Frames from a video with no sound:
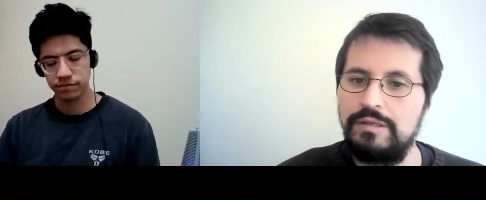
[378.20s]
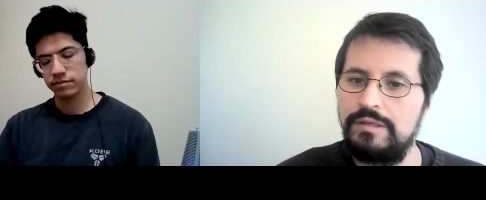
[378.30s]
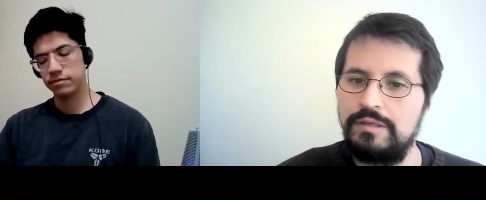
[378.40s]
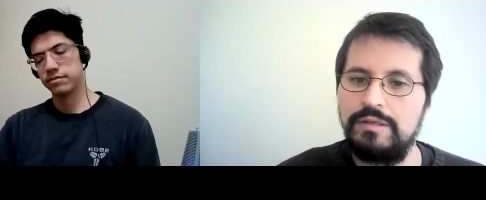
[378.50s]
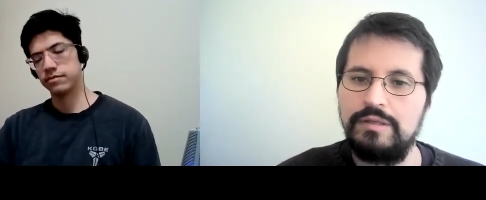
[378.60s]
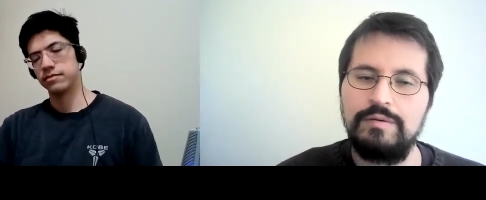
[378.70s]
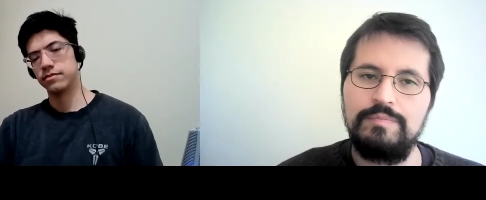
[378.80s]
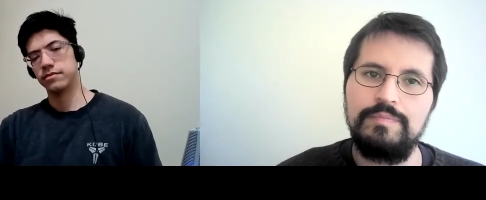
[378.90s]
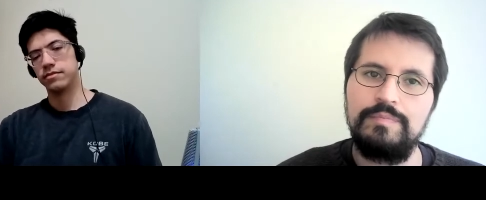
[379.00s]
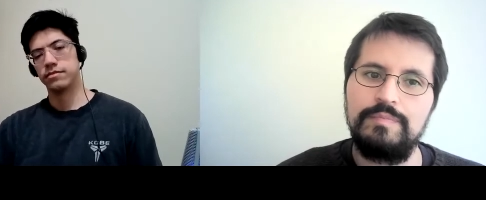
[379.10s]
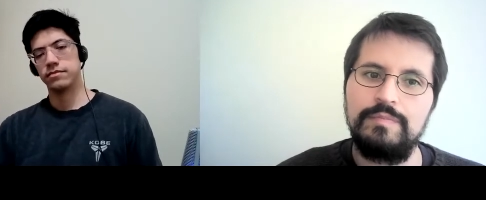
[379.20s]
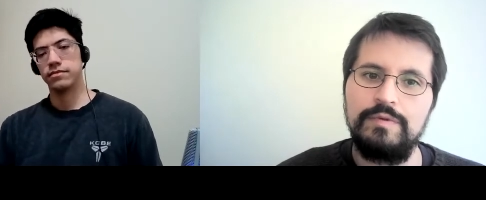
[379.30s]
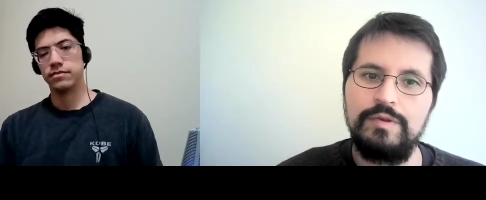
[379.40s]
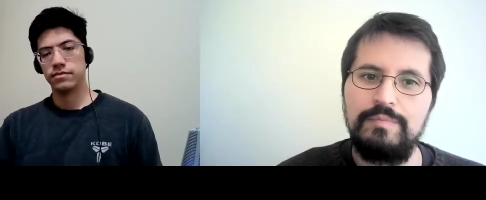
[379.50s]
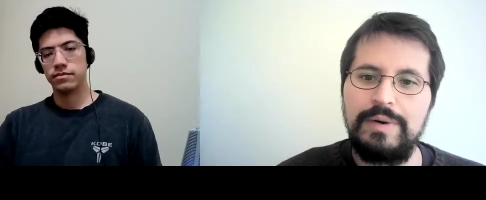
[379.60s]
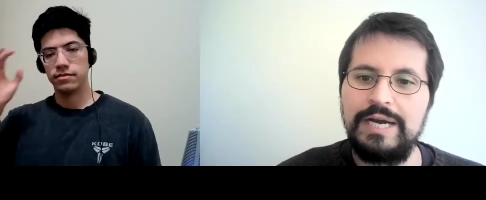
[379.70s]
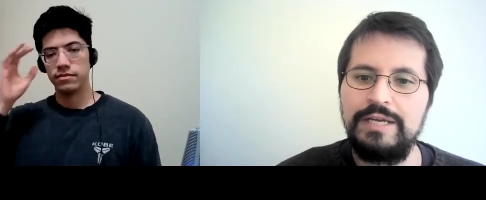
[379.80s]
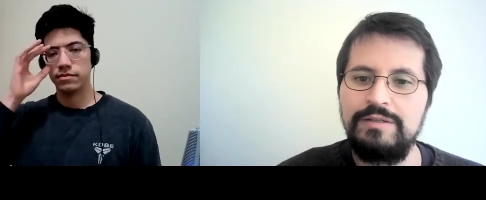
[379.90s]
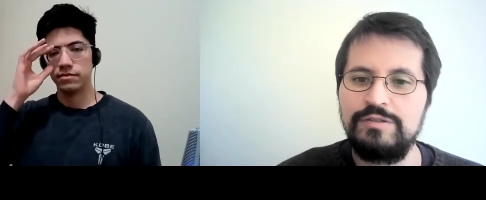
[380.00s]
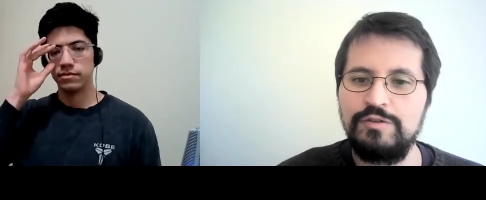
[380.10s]
Speaker 1: the the the
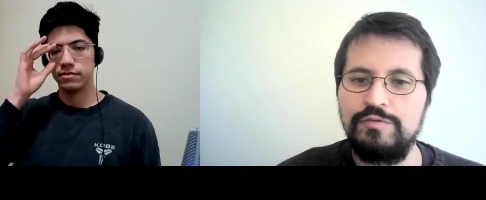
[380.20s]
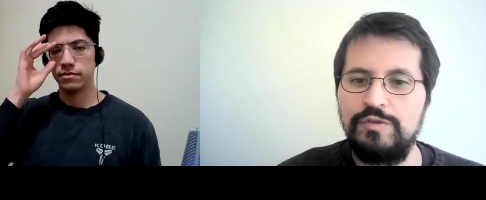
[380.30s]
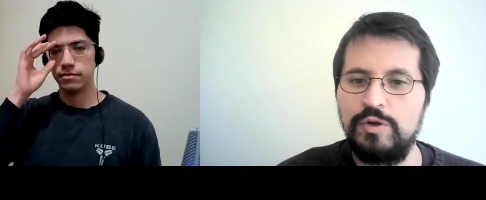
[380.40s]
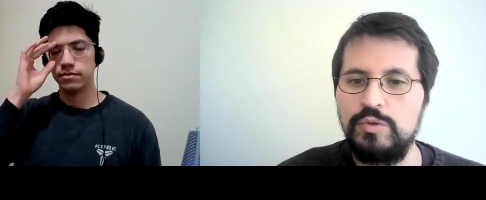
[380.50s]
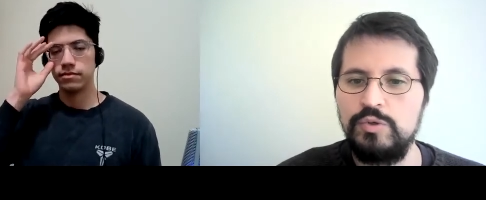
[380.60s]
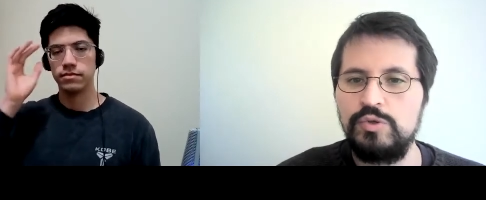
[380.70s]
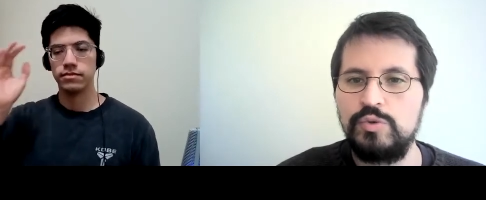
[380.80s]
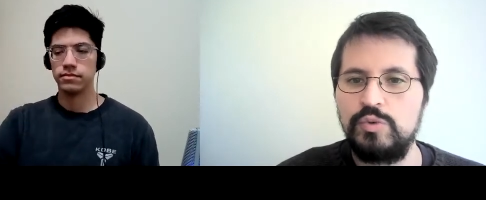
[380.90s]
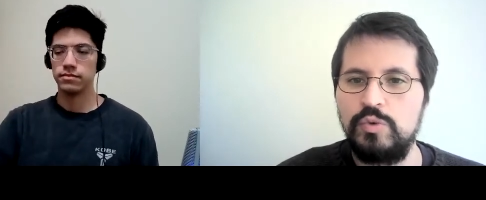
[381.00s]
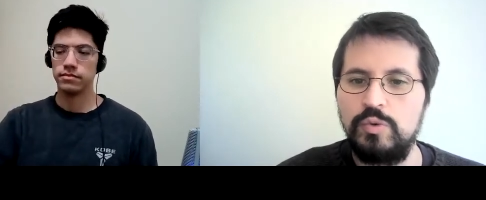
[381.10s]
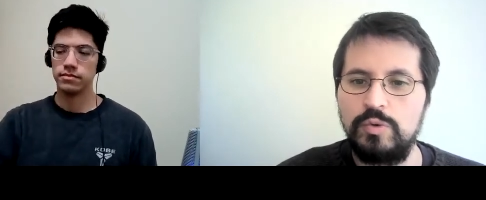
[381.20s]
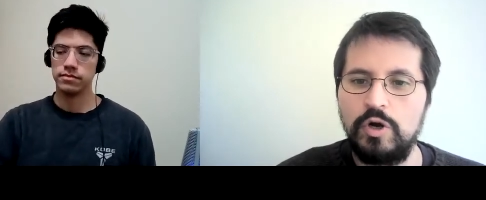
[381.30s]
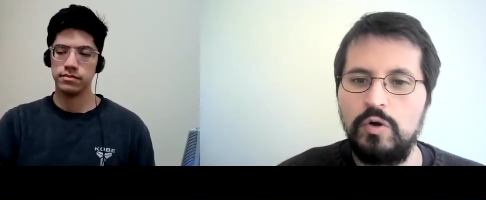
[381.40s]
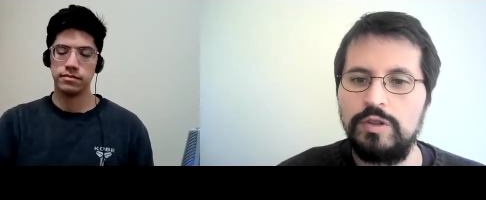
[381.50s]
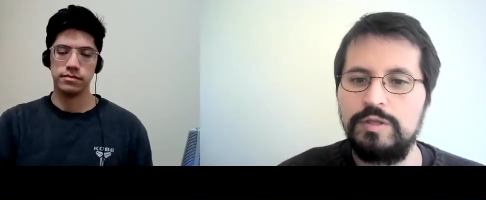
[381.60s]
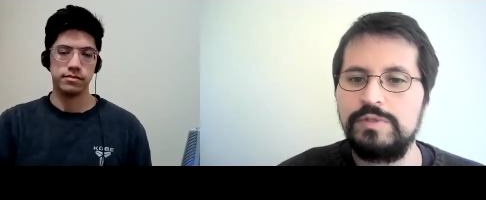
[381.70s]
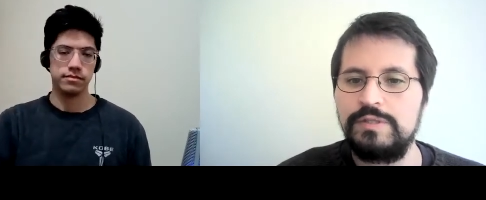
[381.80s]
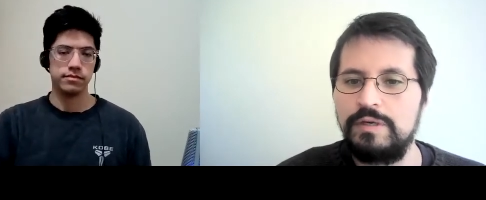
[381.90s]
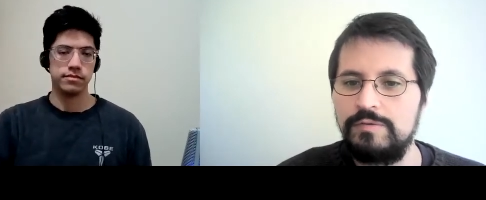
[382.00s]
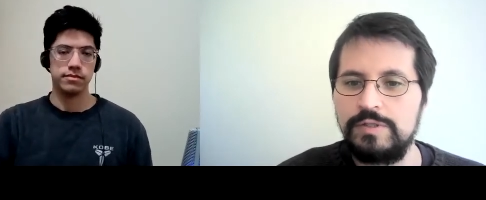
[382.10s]
minds of those who call
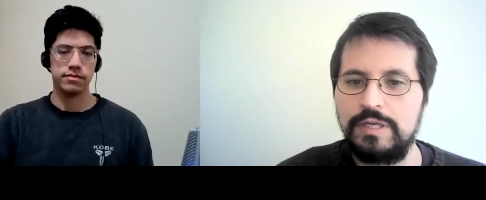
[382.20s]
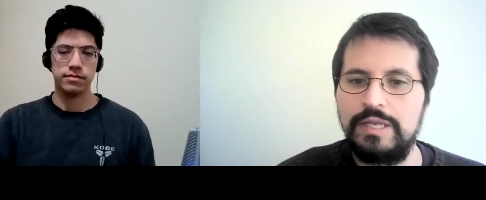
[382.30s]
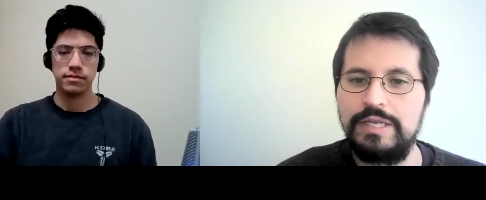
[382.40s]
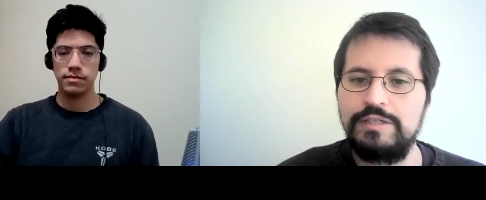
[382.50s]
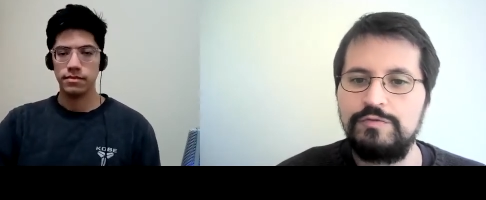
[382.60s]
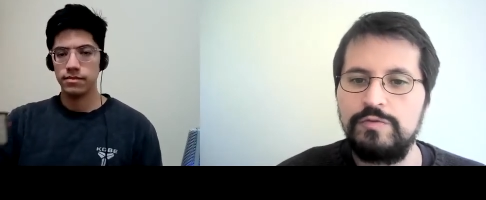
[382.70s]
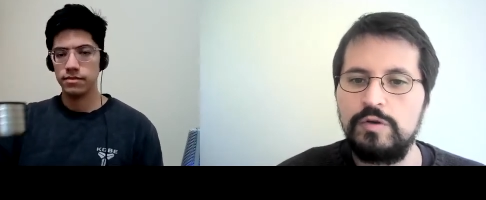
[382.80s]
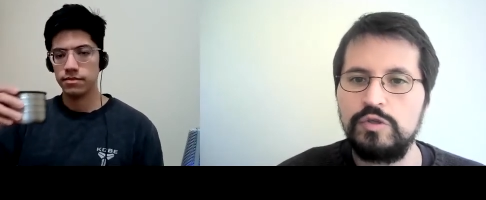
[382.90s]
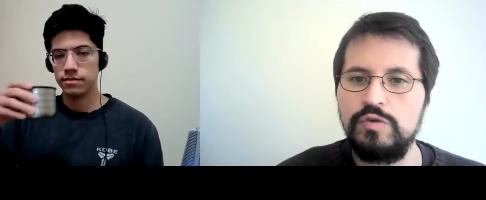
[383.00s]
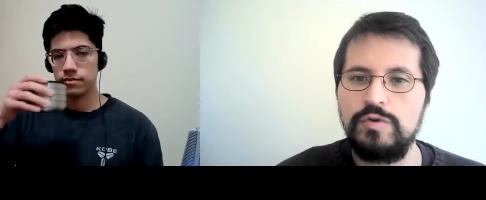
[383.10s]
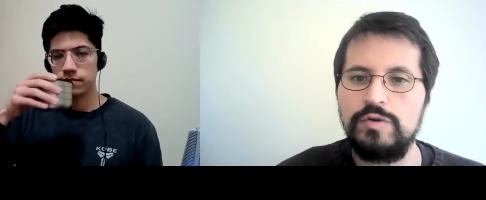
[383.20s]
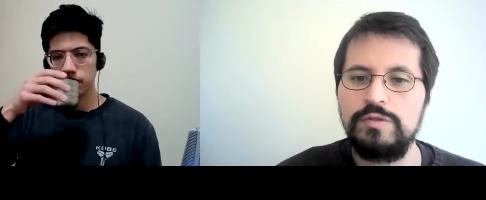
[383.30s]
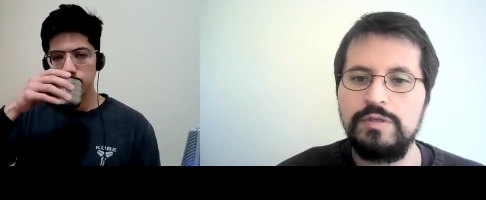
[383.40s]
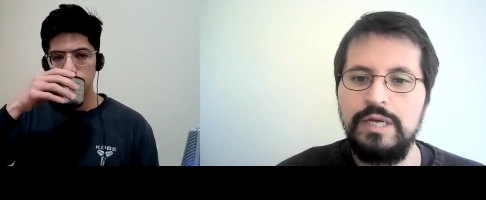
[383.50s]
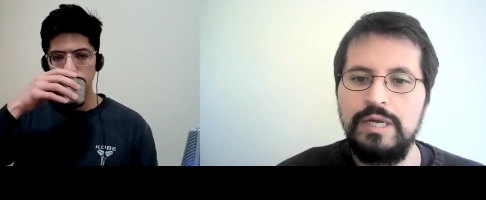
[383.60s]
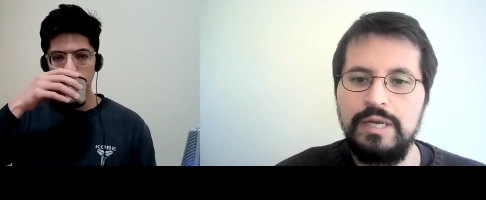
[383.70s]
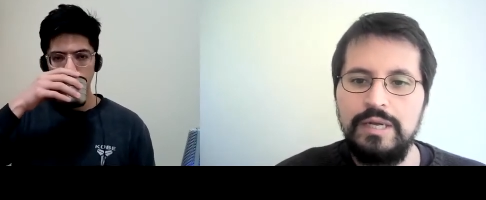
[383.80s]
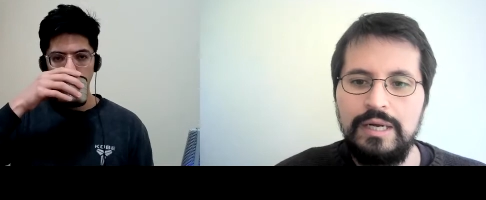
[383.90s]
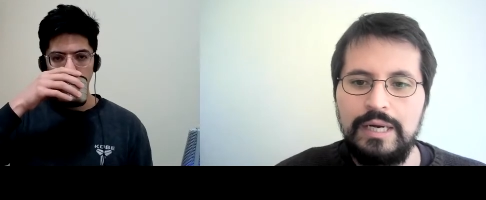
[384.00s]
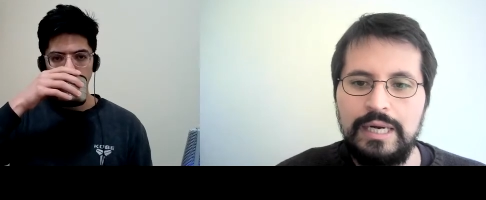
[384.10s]
themselves analytic philosophers
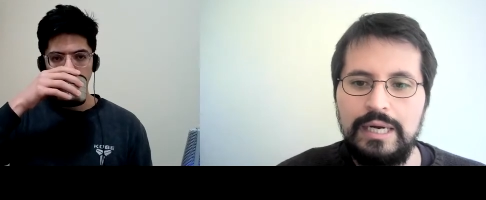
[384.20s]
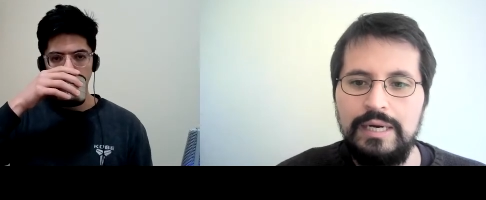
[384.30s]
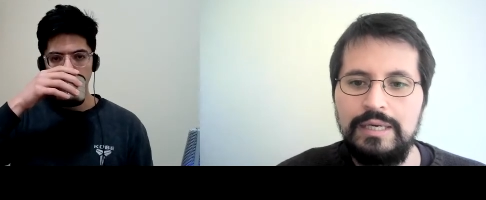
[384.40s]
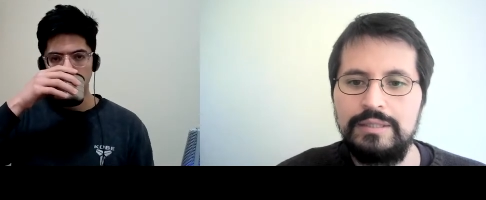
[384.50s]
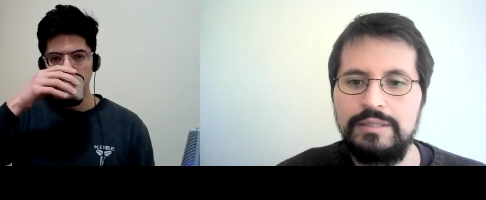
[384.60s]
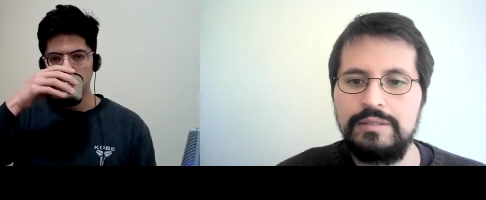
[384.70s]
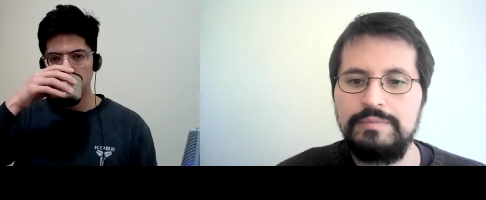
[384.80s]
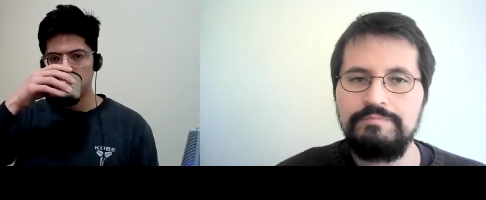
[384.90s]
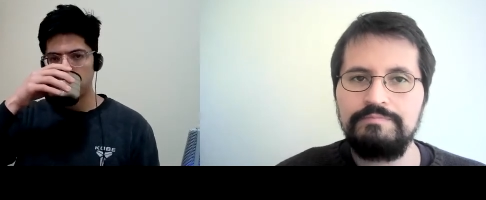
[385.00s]
and